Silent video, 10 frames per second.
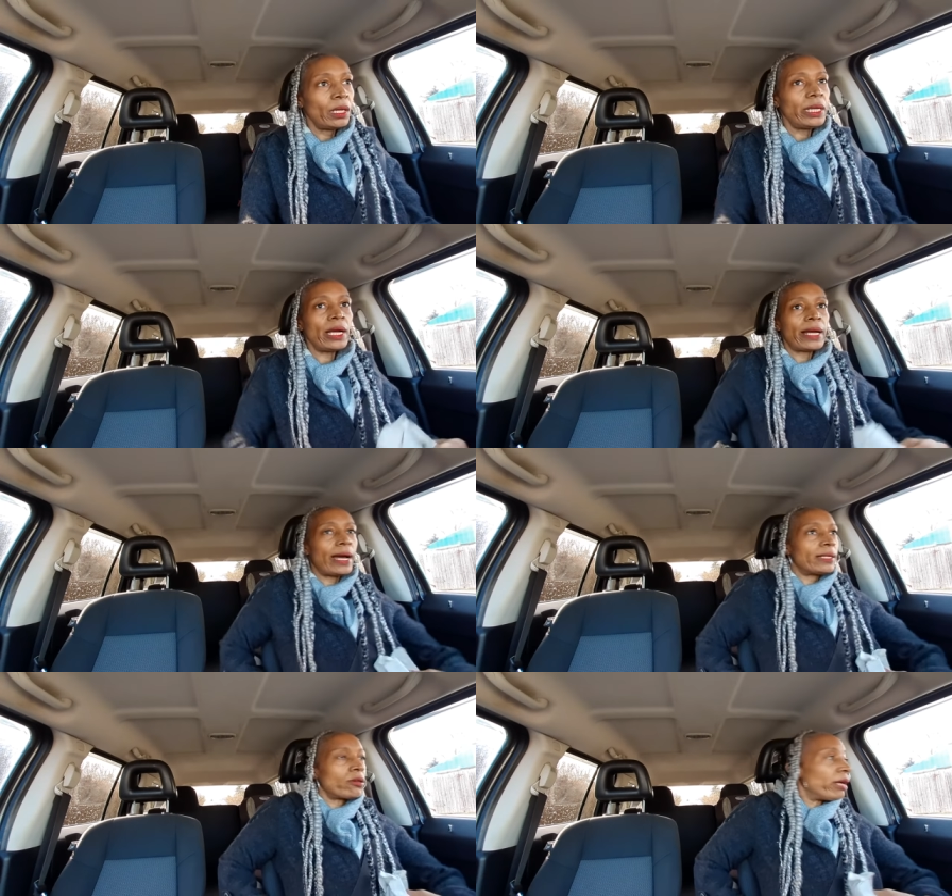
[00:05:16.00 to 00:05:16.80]
yeah,
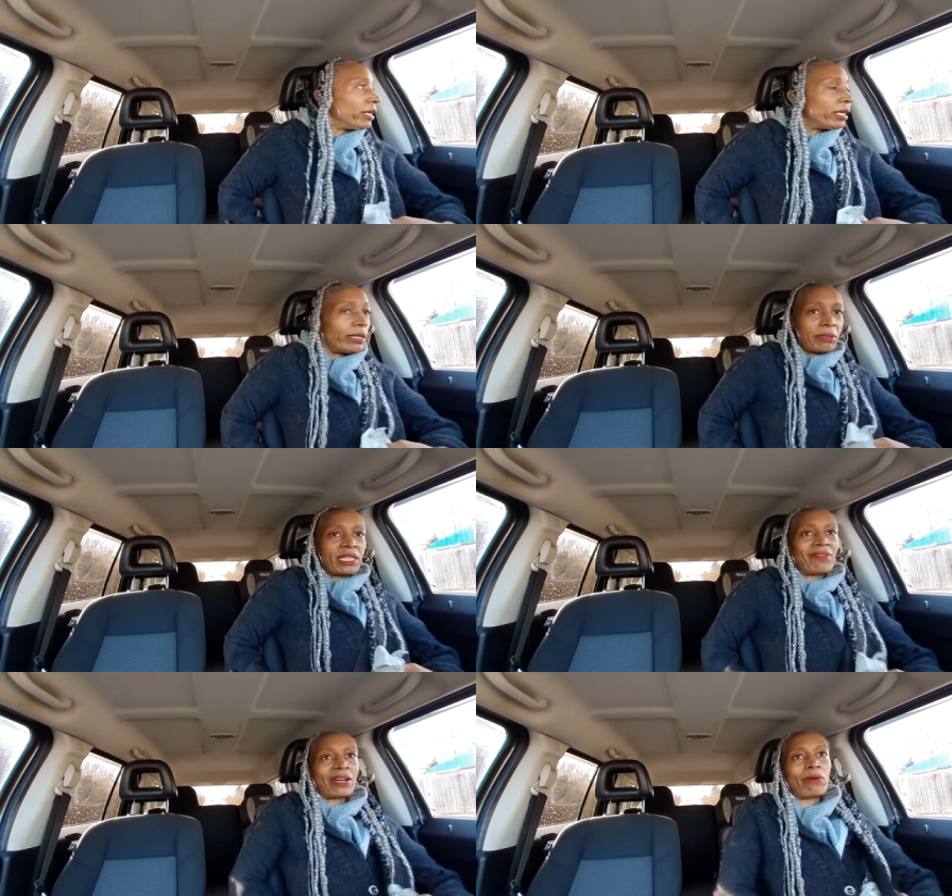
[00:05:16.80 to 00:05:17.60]
guys. Oh, I need to, let me
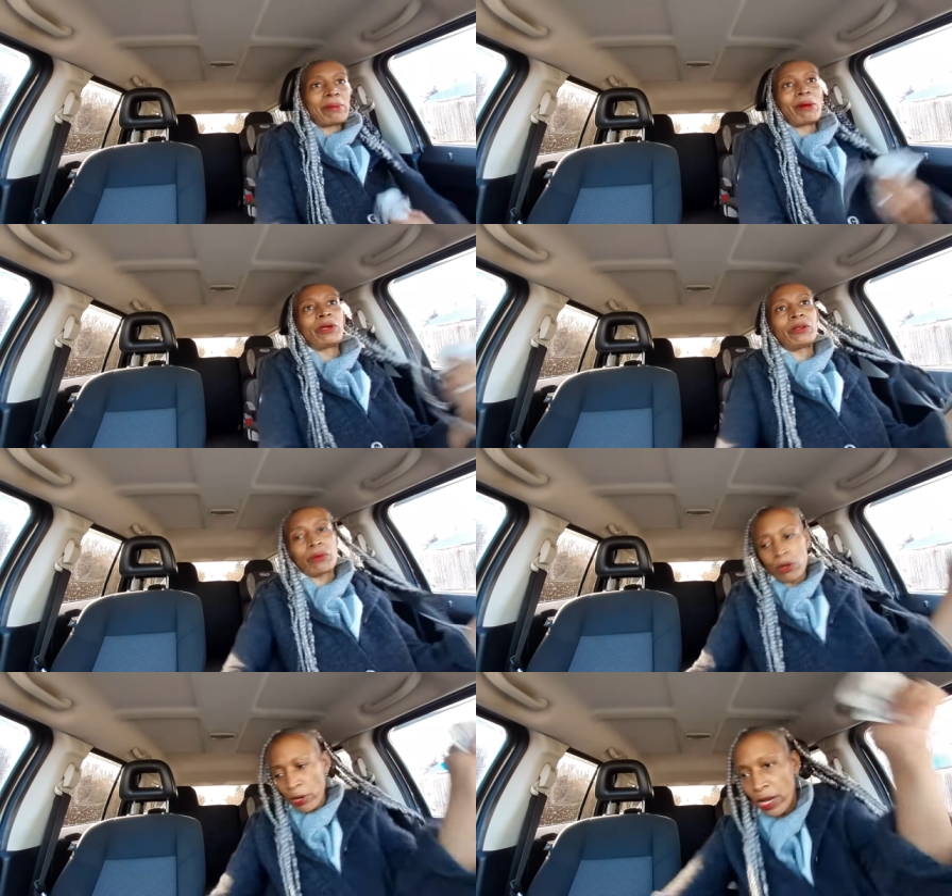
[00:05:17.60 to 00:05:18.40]
see if I can wipe my window
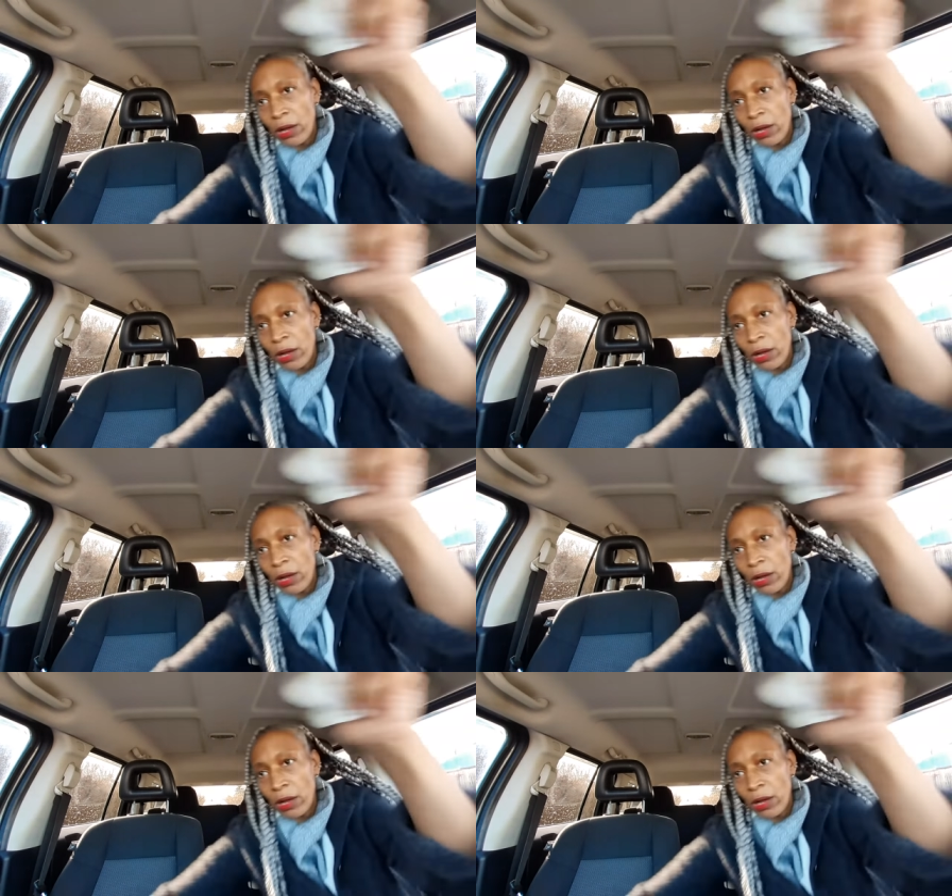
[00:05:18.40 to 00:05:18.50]
real quick.